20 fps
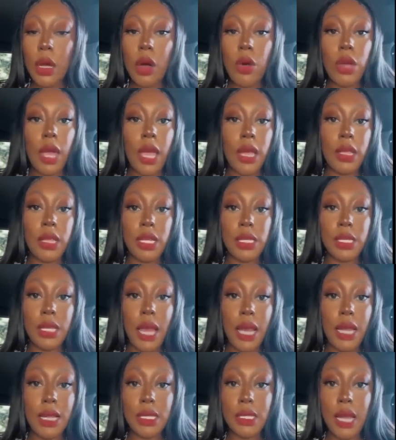Okay, this
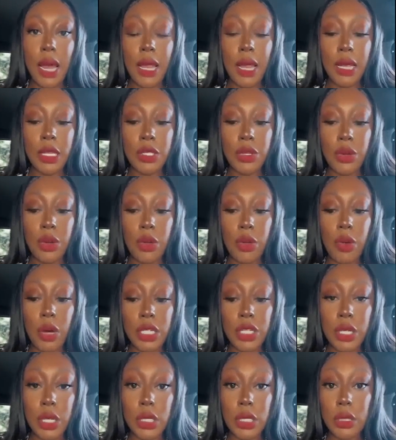lady is not answering the
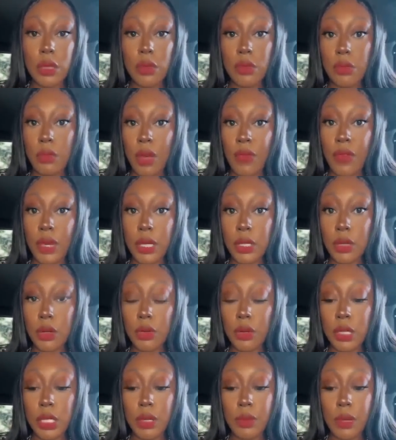questions. My face
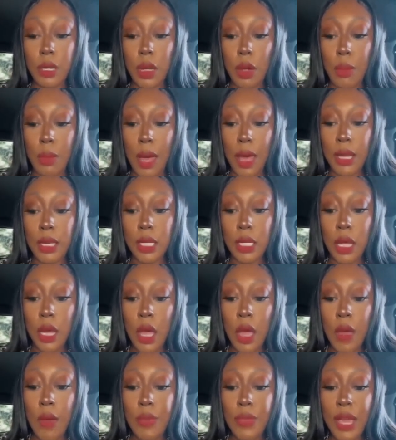look greasy, but don't mind it.
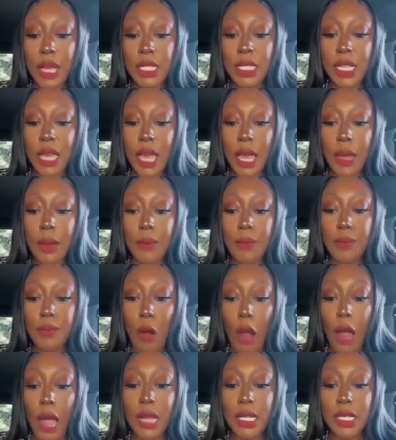They said,
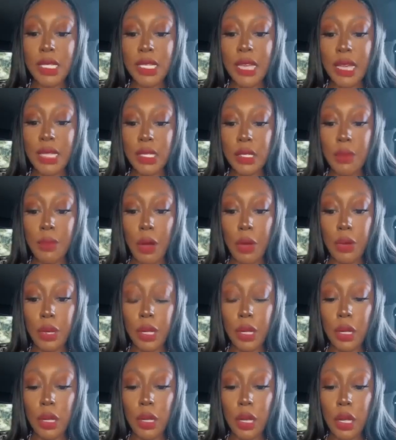prior to
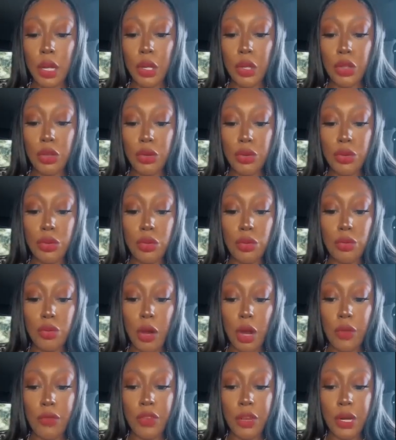testimony, you
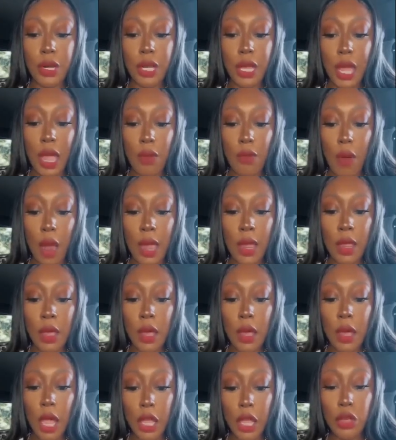work for the DA, right?
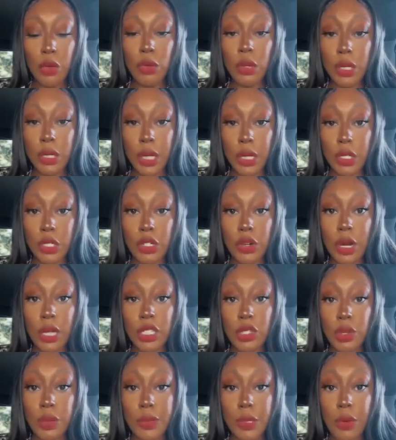And you looked at the
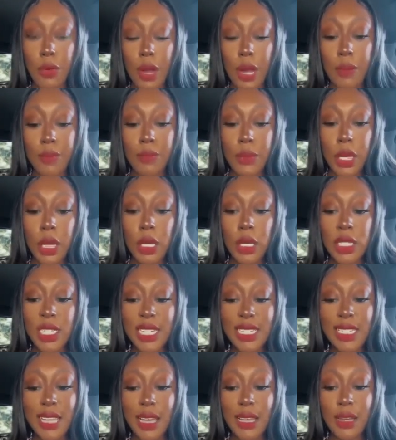transcripts, correct?
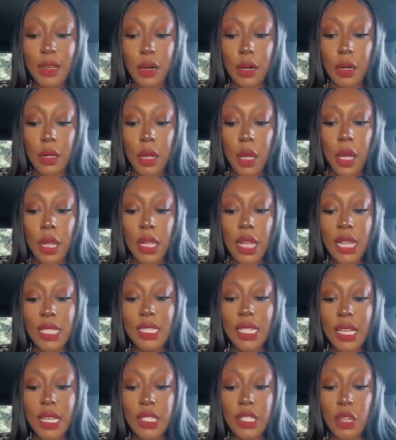She said, yeah. They
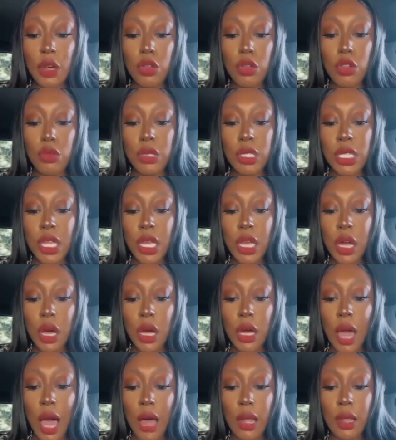said, so you see
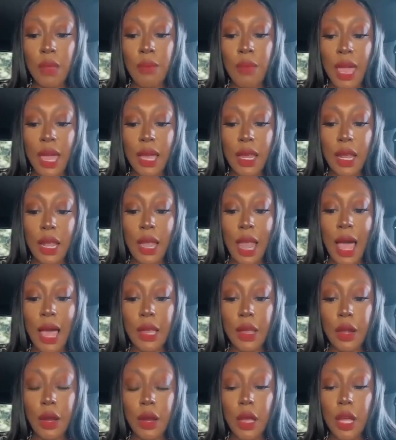her calling Megan a
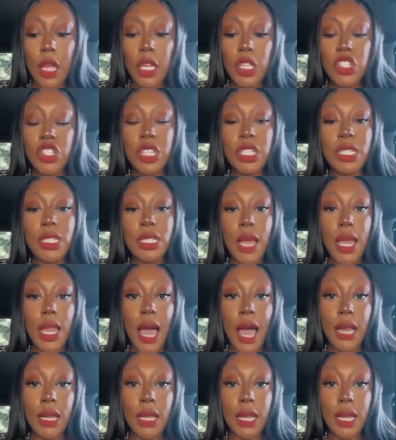liar. She
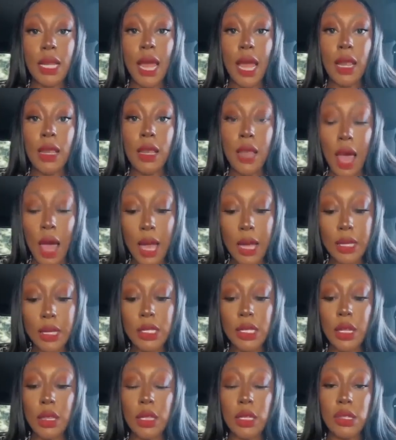said, I need a
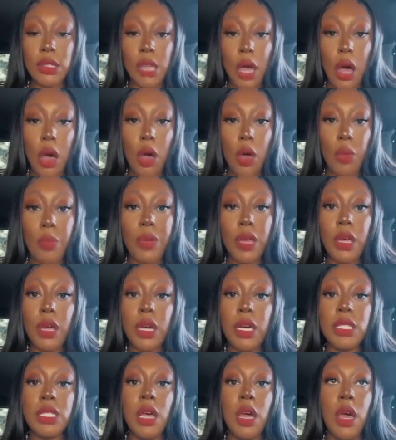line to the song
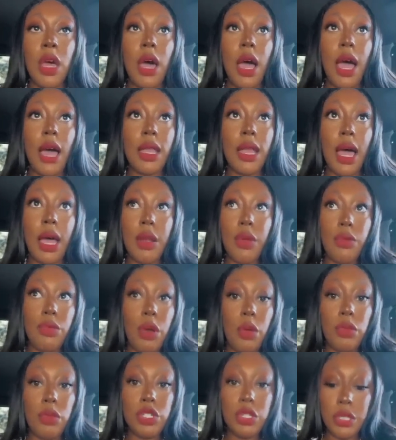because I
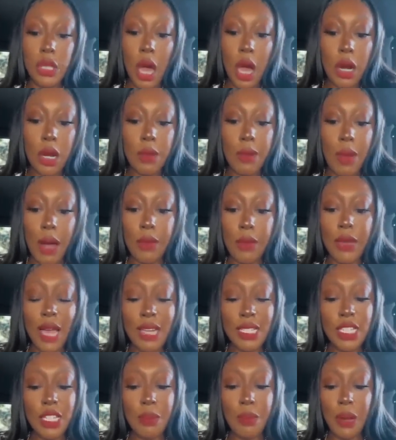don't know what you're talking about.
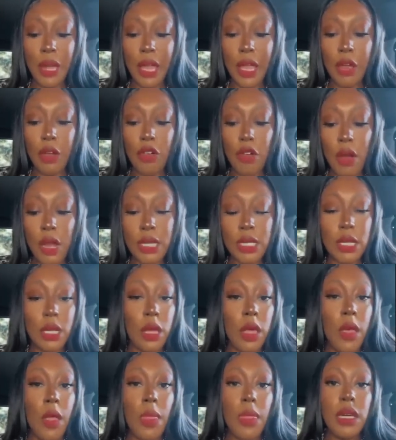Now she playing
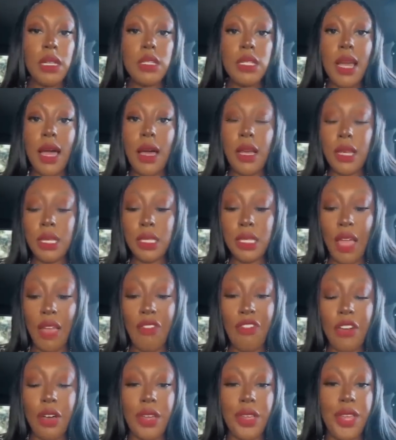crazy. Child, he
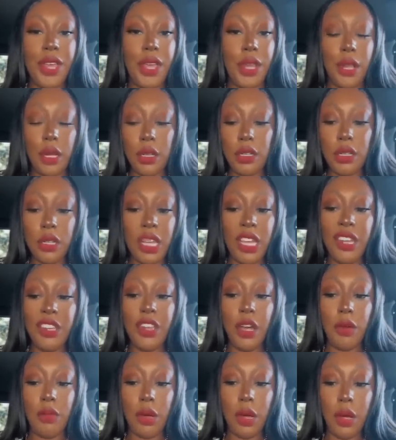say, forget it. He
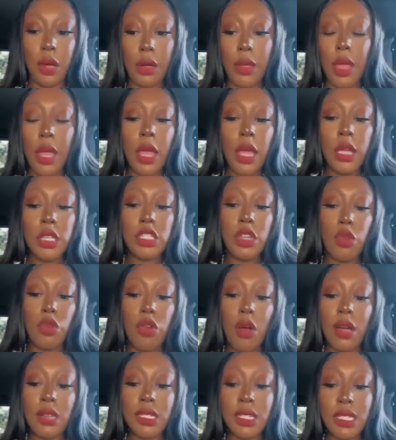done with her. So
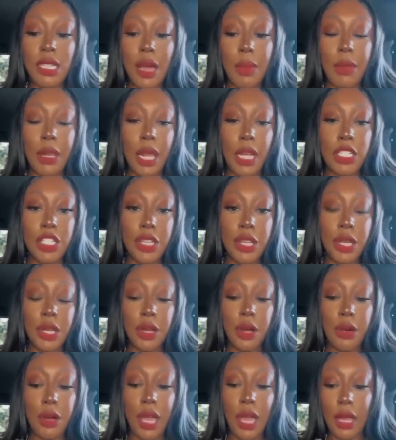cross-examination.
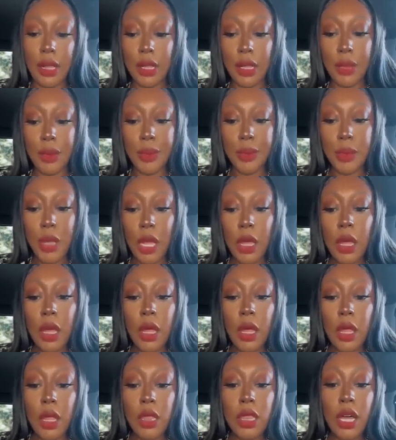Here go Kathy.
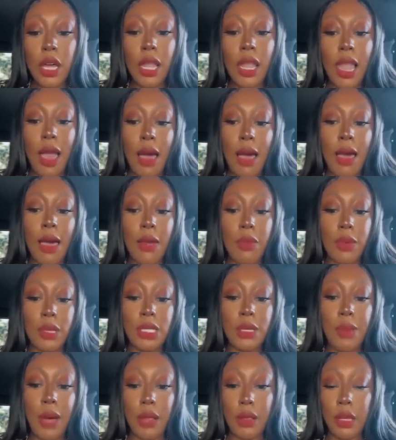The lie
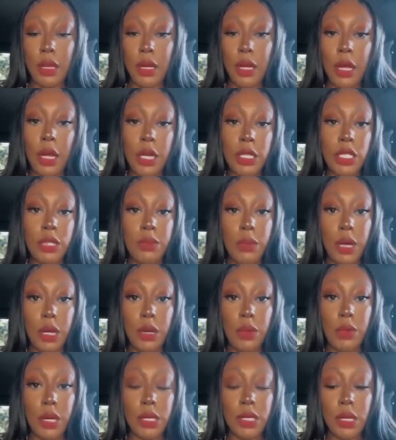was about the hush
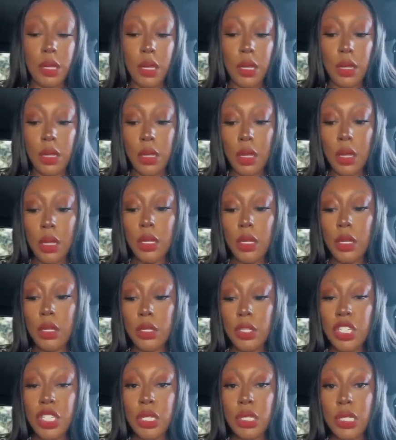money, wasn't it?
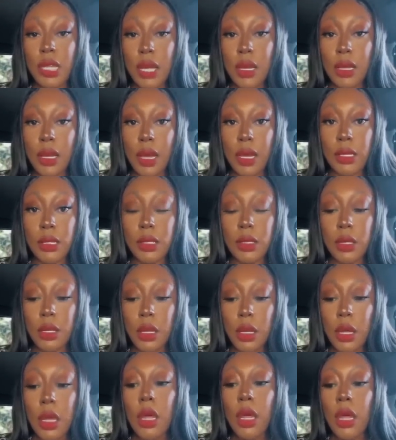She said, yes.
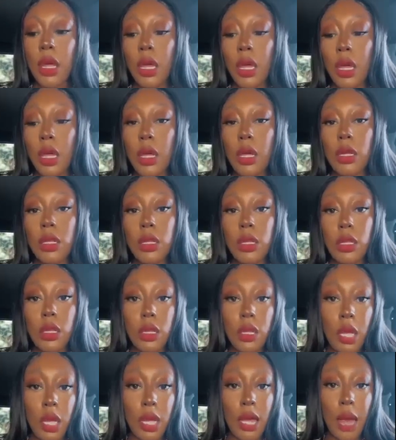
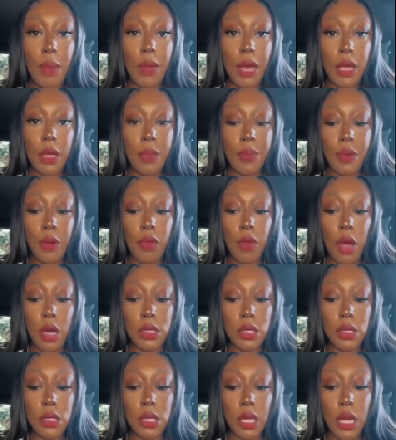He got back up and
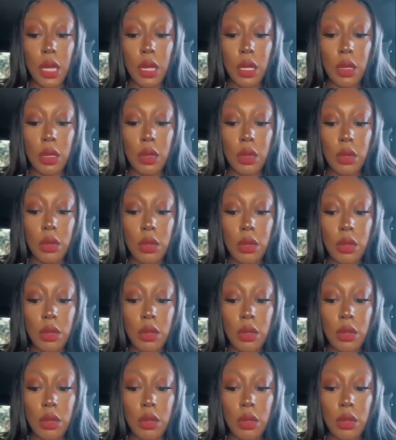crossed and said,